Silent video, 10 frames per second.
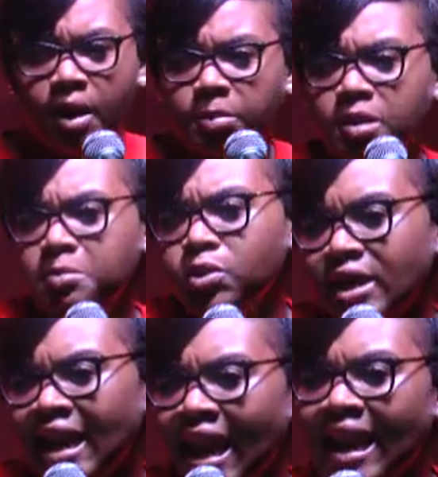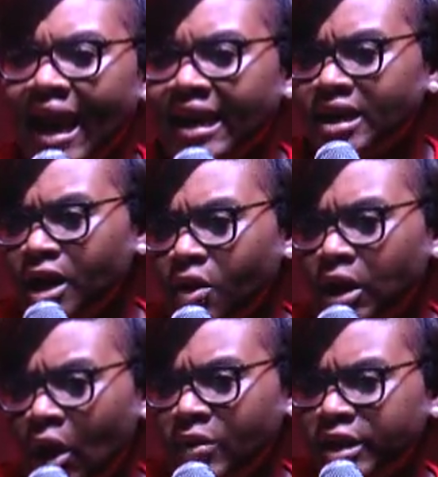but Moonilal handing out
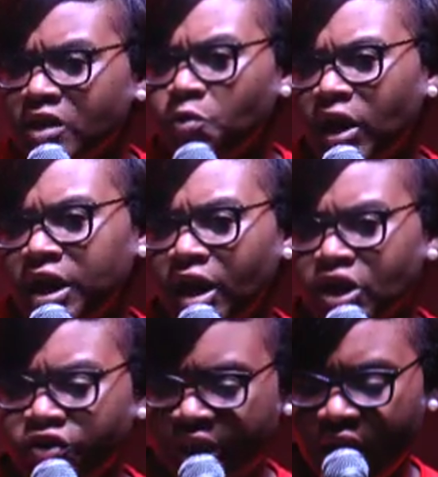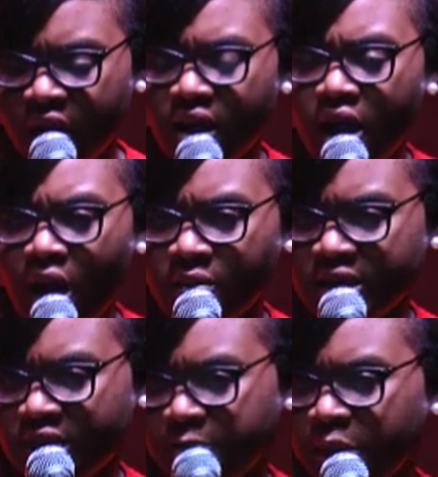houses, 100
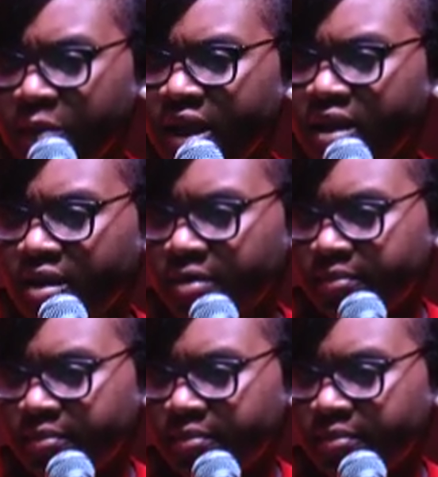houses per week.